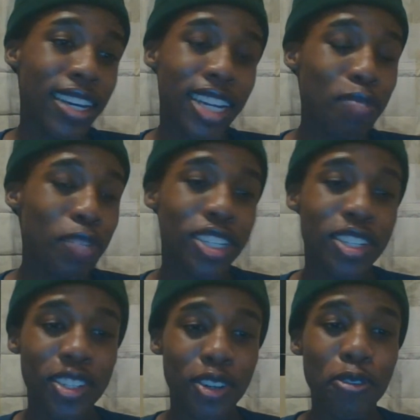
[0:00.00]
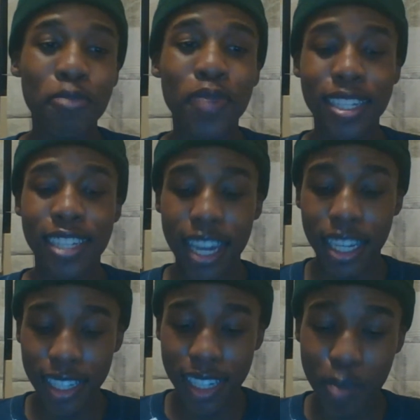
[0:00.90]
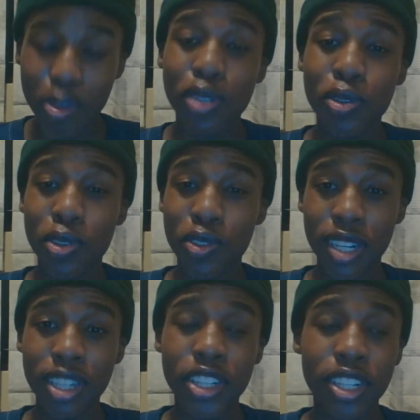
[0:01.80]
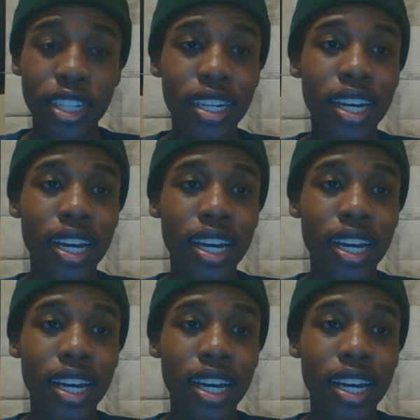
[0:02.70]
let me just start off by saying this episode was really good.